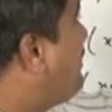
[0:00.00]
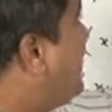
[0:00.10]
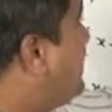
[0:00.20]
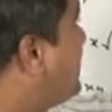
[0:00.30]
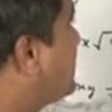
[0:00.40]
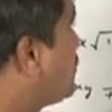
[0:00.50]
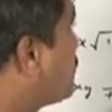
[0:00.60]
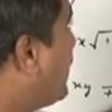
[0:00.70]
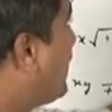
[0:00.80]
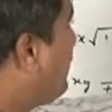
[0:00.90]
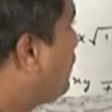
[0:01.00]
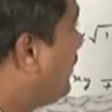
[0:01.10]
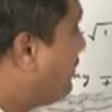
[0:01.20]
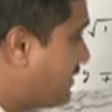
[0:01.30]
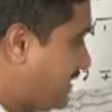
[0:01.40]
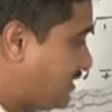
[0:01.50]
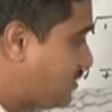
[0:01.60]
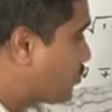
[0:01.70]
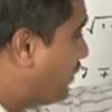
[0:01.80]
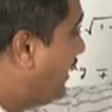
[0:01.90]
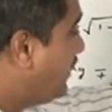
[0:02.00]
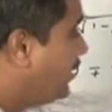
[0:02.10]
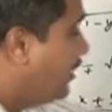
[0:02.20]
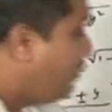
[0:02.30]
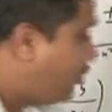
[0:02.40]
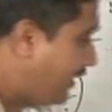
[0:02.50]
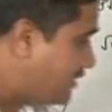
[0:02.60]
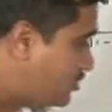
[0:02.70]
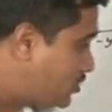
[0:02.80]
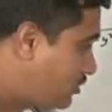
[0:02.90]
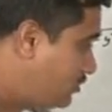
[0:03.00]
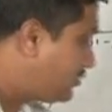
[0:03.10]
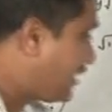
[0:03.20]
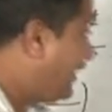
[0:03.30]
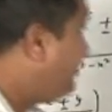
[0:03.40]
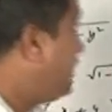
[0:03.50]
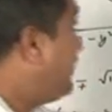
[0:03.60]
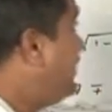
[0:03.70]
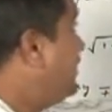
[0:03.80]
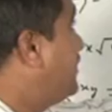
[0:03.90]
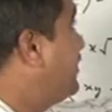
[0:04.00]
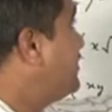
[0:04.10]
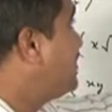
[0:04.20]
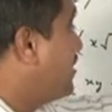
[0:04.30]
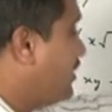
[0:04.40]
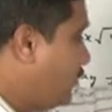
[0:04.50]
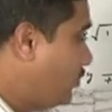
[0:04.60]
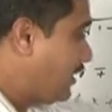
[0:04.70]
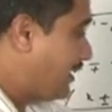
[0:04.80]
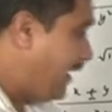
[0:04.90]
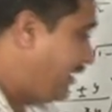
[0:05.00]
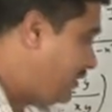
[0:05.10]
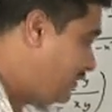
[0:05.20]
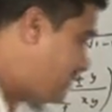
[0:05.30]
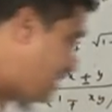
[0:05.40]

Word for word: 1 minus x square upon 1 plus x square put x is equal to tan theta in this you will get the